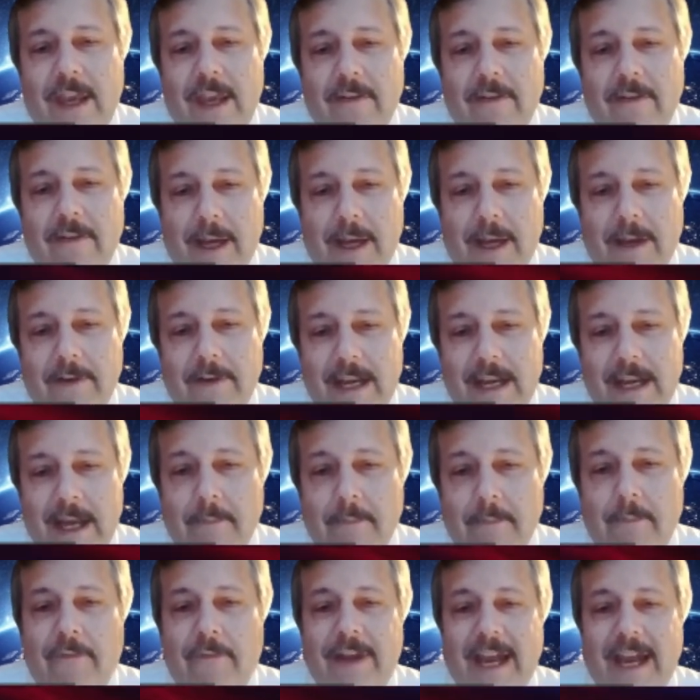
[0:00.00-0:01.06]
given by the
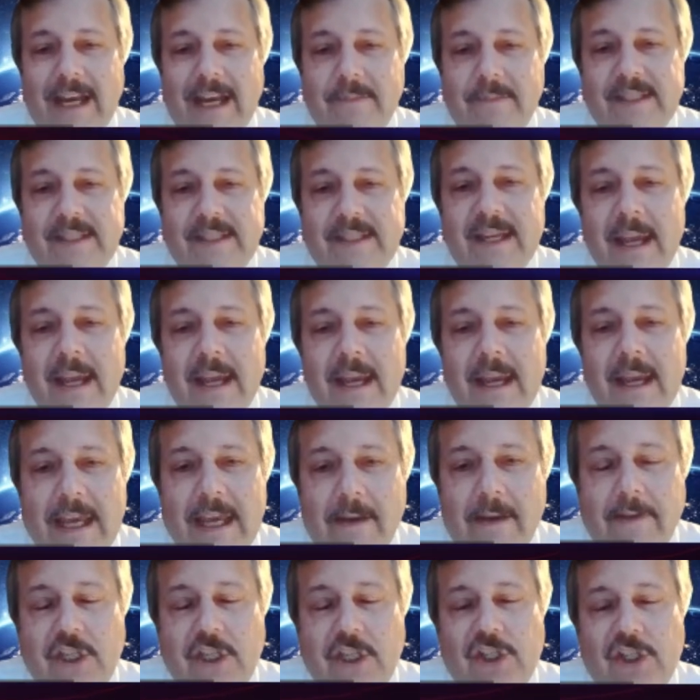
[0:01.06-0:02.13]
number of atoms in
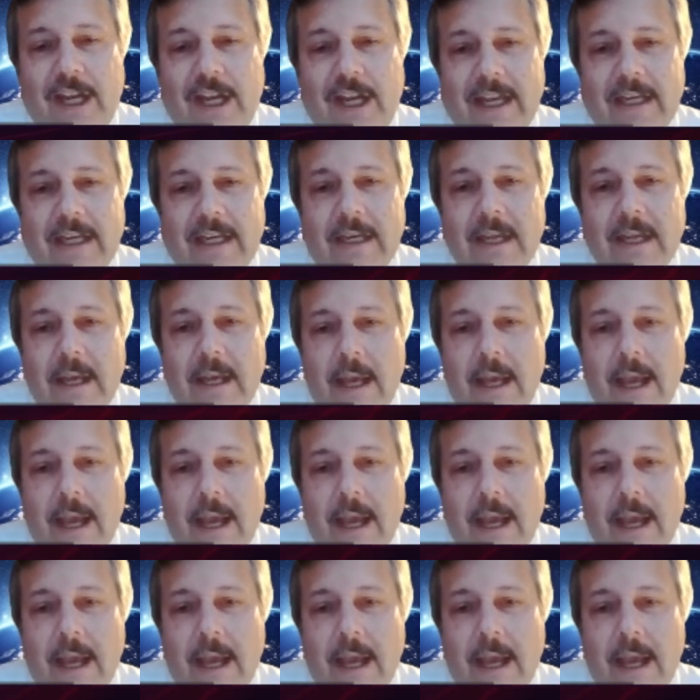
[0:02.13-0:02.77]
the chain.